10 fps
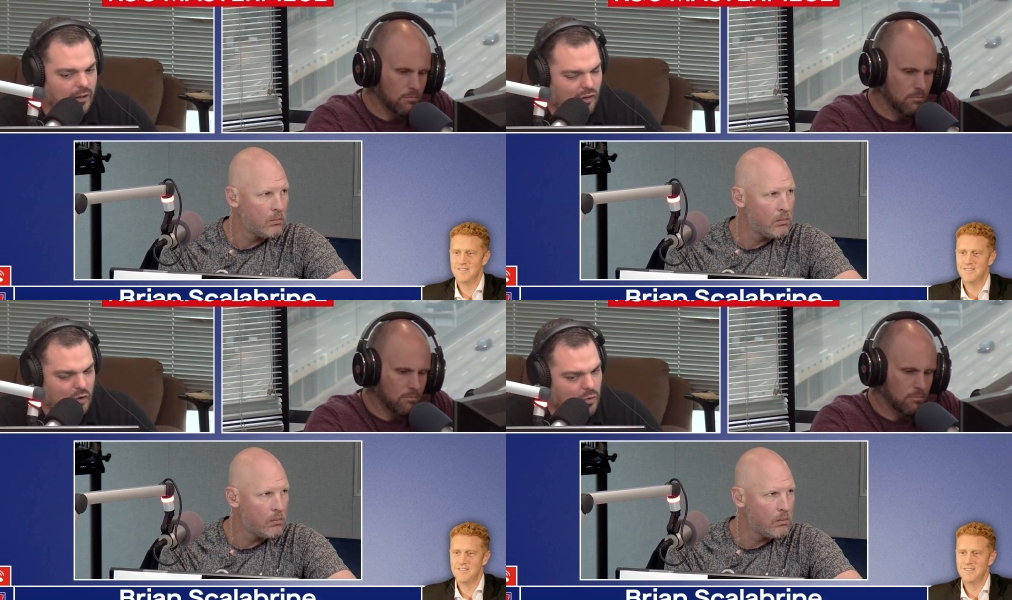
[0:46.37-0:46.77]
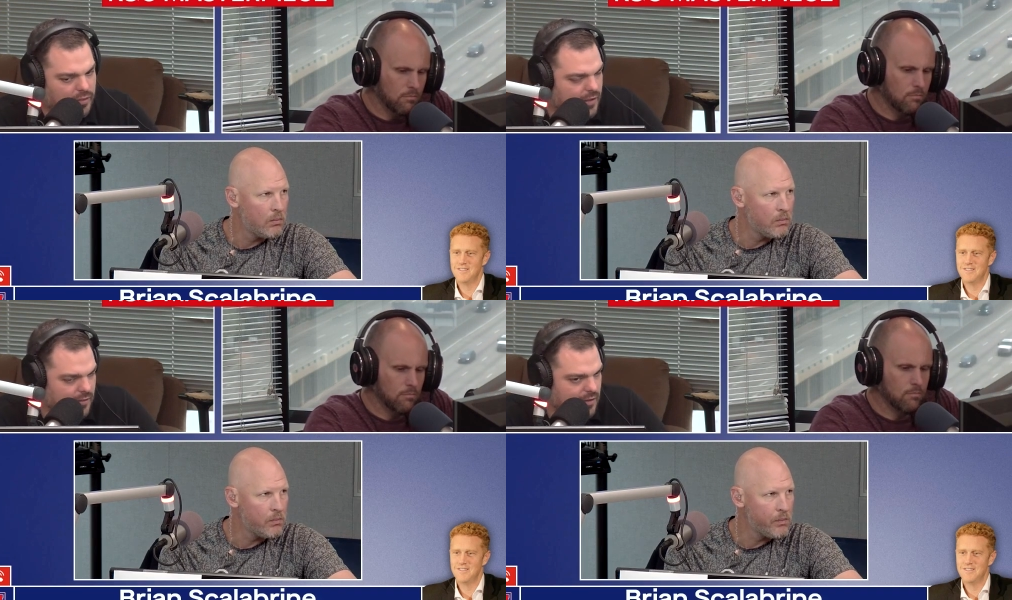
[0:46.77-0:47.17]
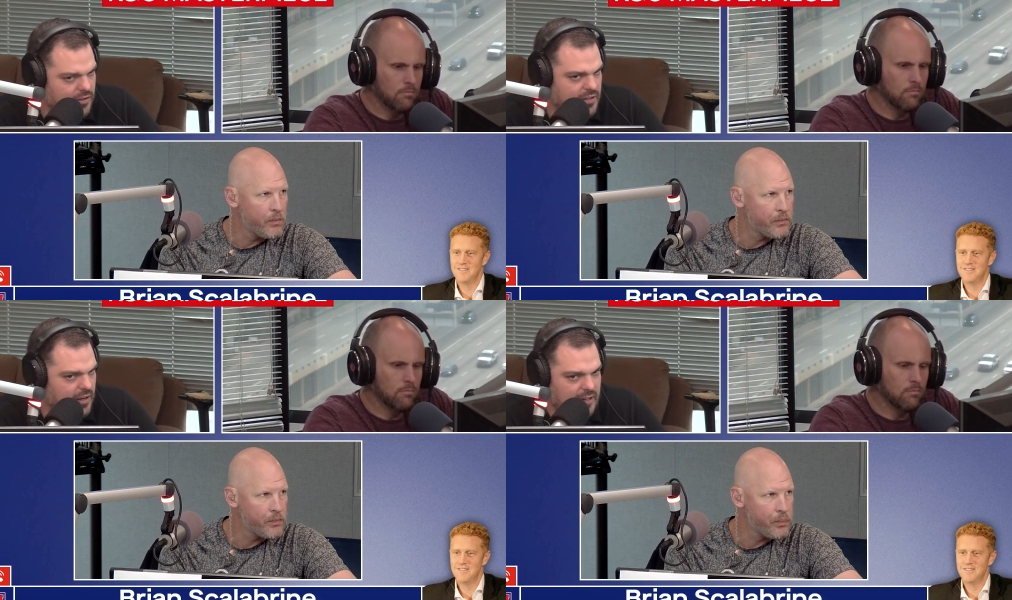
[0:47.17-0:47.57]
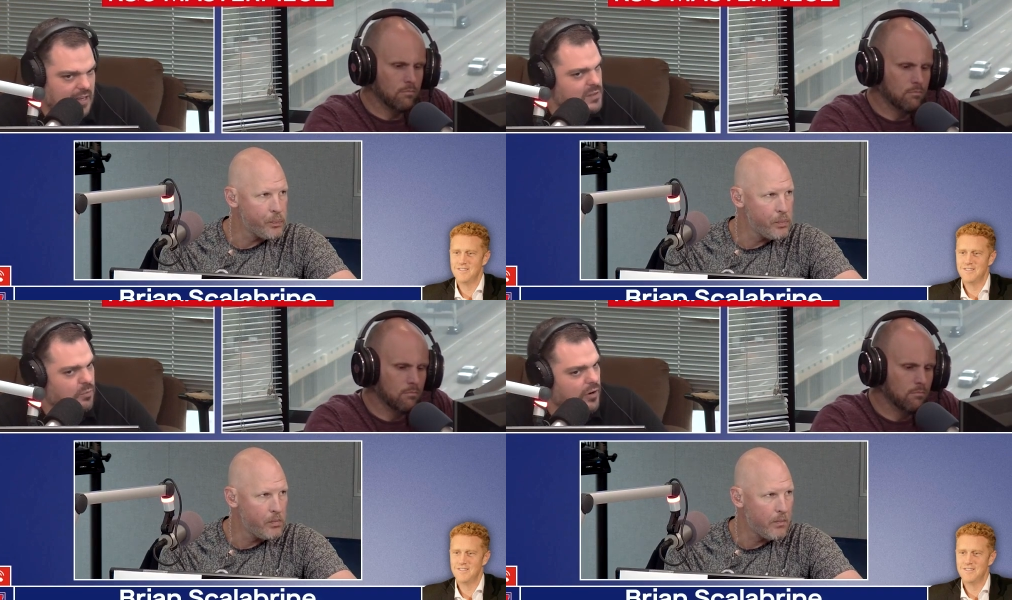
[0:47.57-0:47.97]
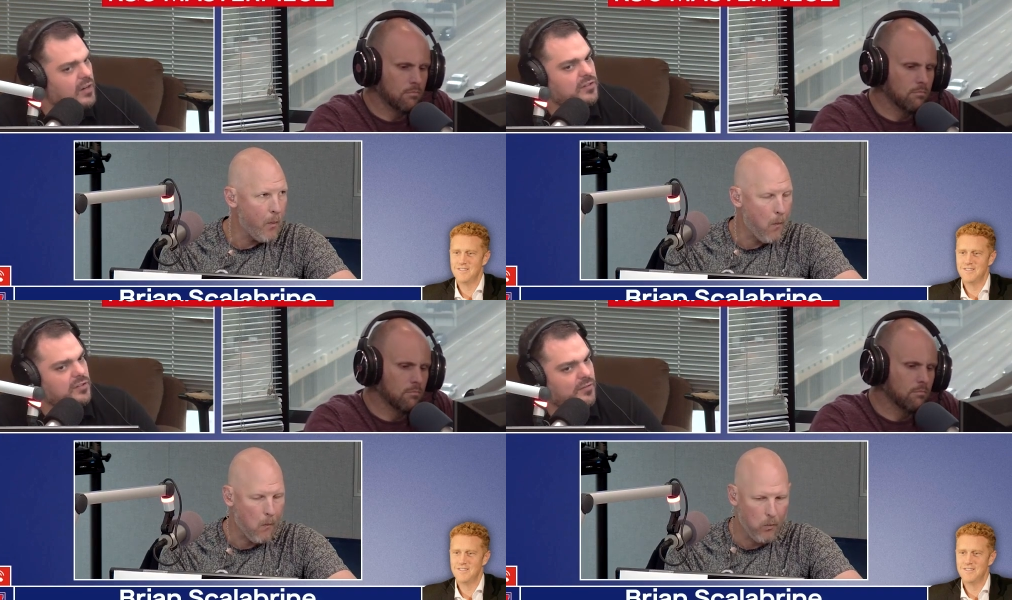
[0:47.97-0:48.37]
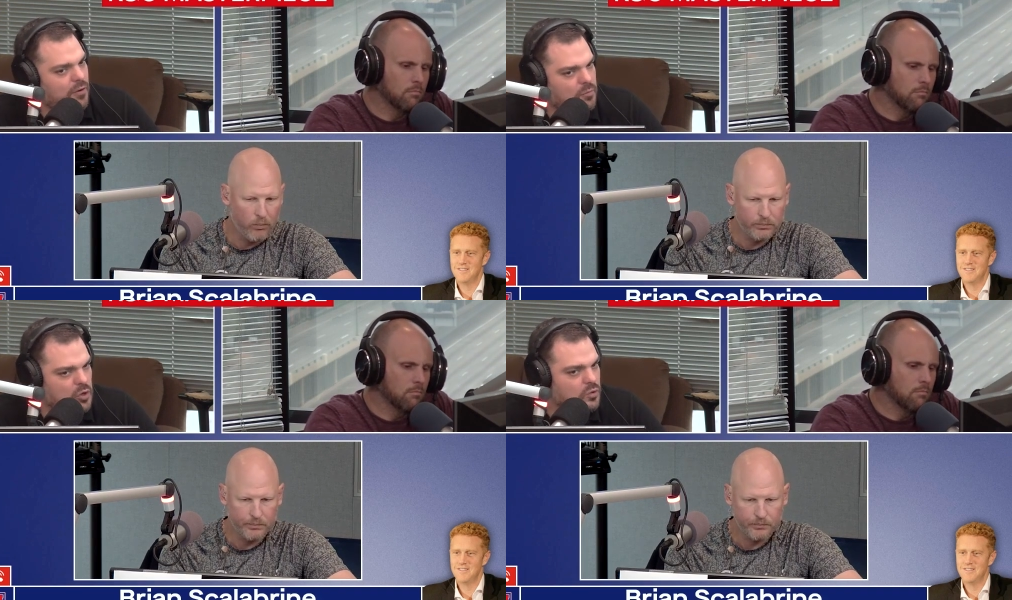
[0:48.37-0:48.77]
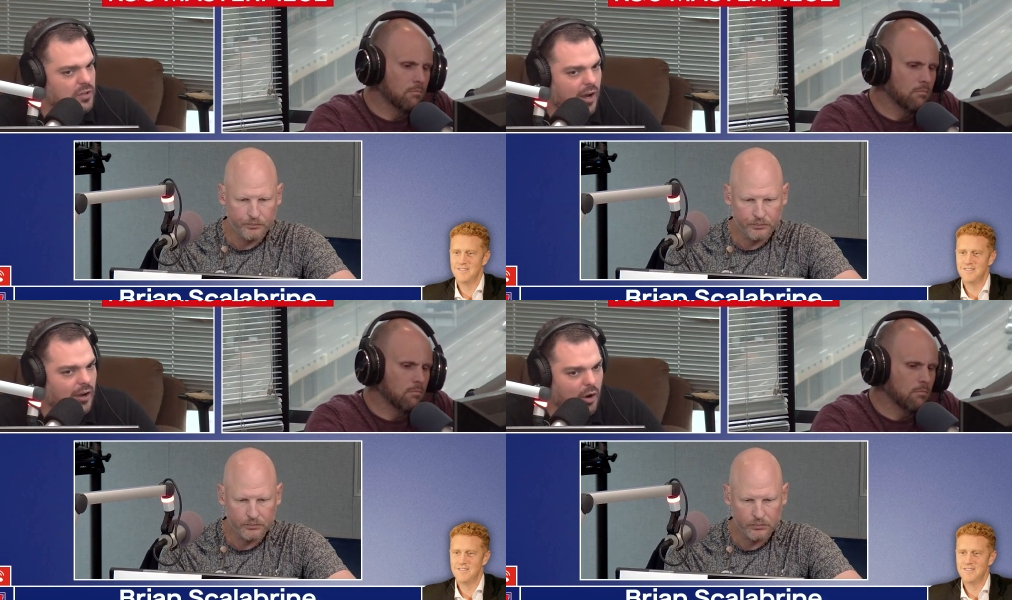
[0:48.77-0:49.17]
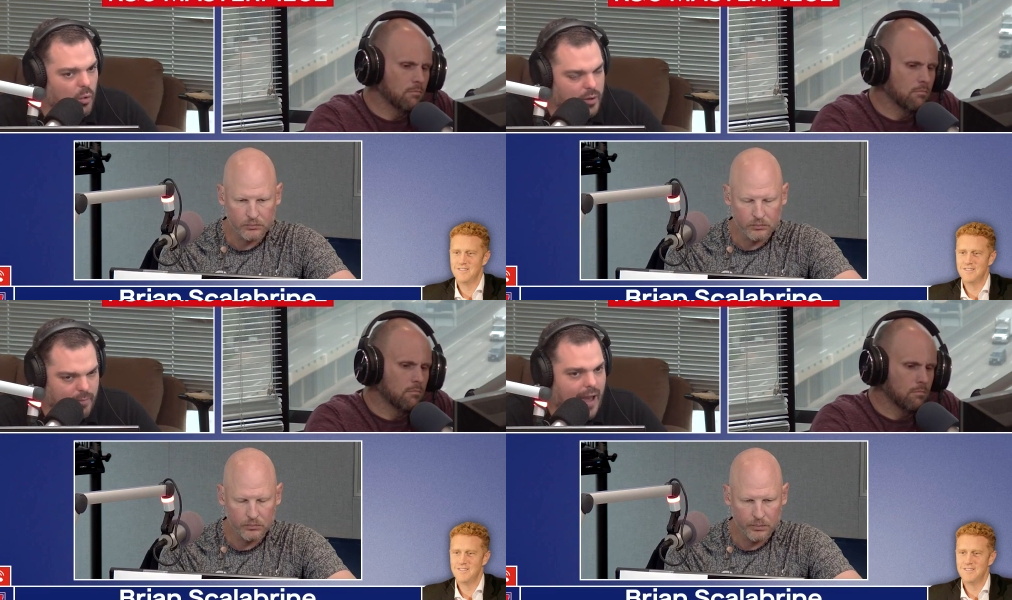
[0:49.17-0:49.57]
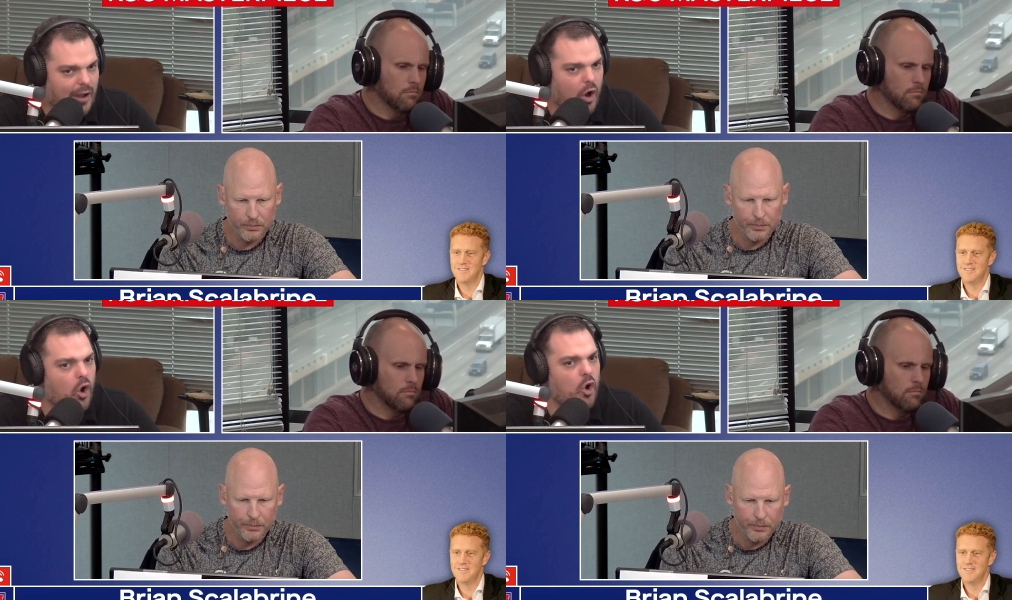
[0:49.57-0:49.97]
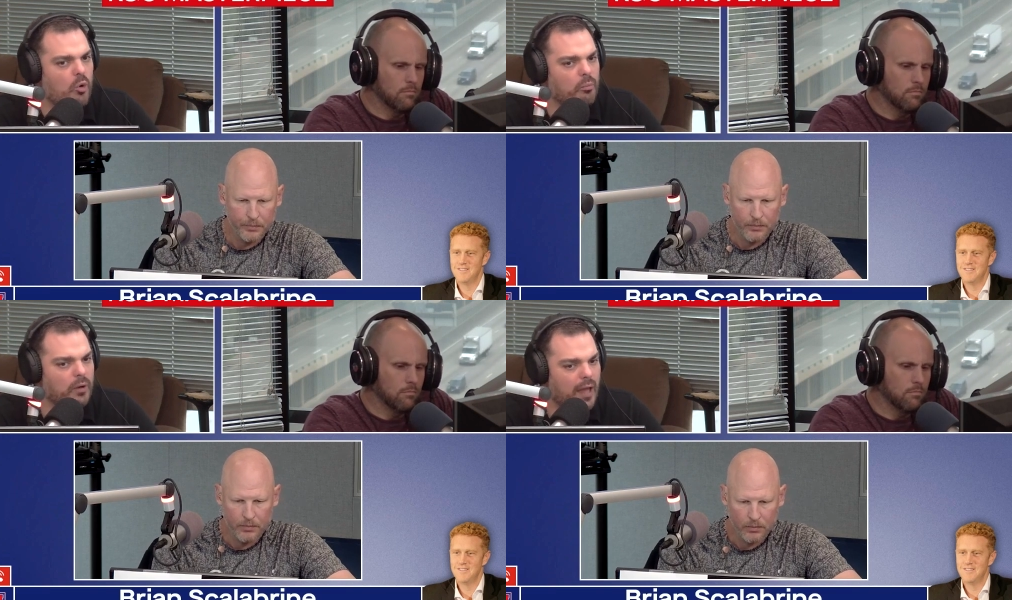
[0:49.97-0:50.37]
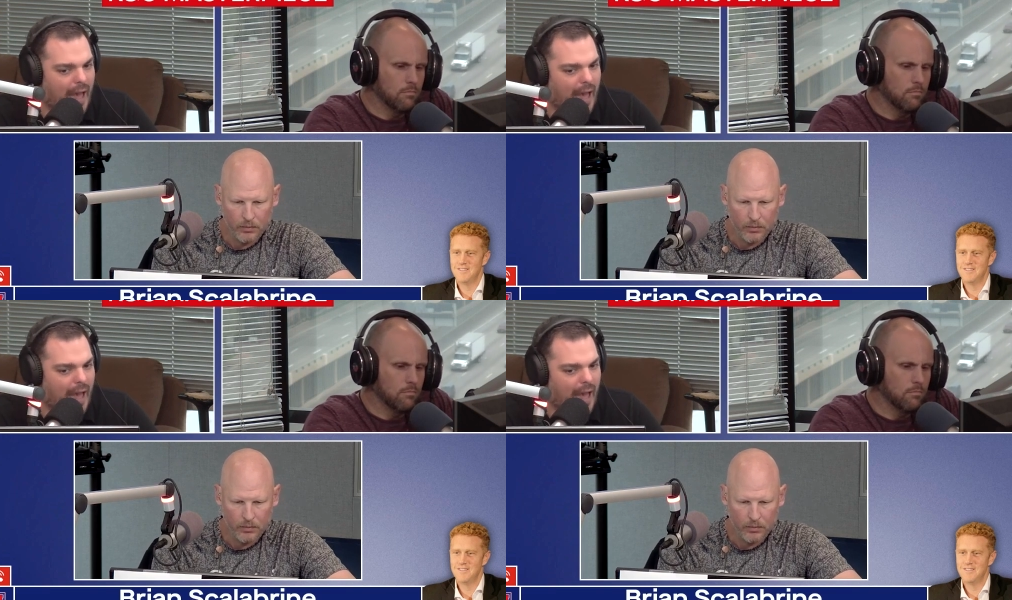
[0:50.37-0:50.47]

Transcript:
Speaker 1: Do you think there's any desperation from Utah going back home